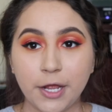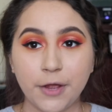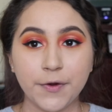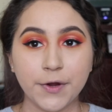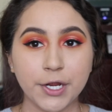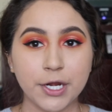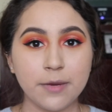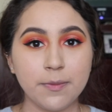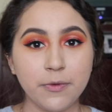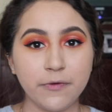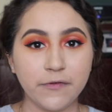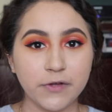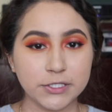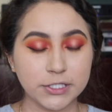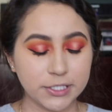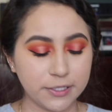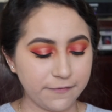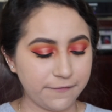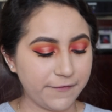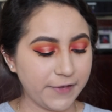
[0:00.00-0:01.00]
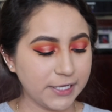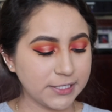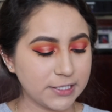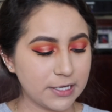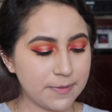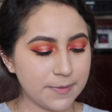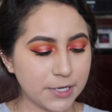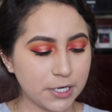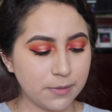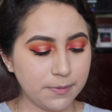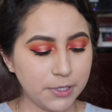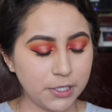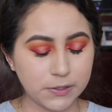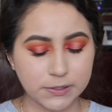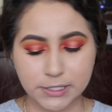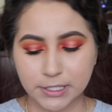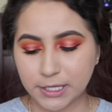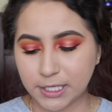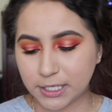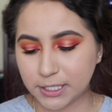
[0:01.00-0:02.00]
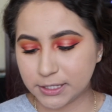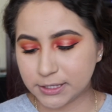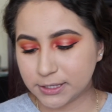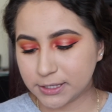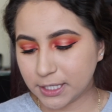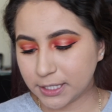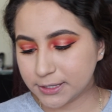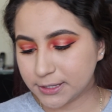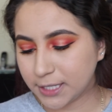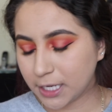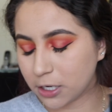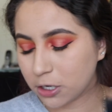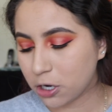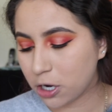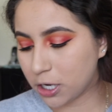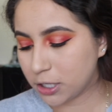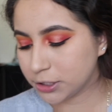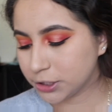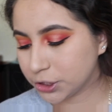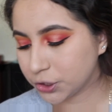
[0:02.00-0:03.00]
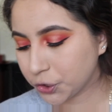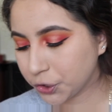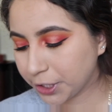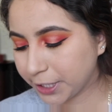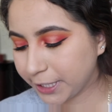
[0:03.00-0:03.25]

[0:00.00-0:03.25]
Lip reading: Now we're going to move on to the face, and I'm going to be using the Anastasia Contour